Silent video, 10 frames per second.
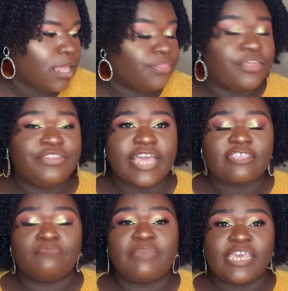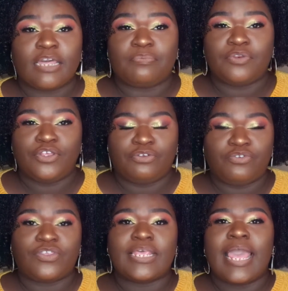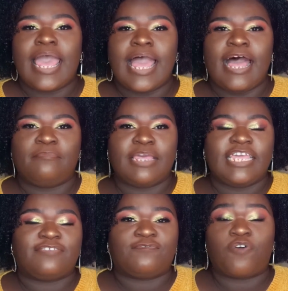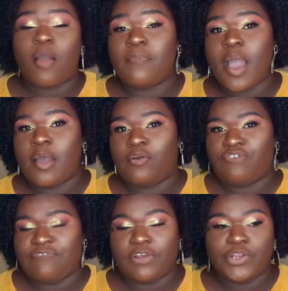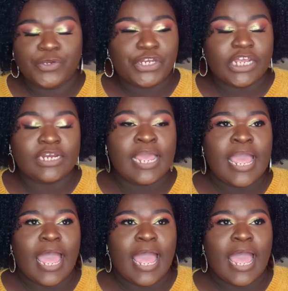The next makeup news is from Revolution.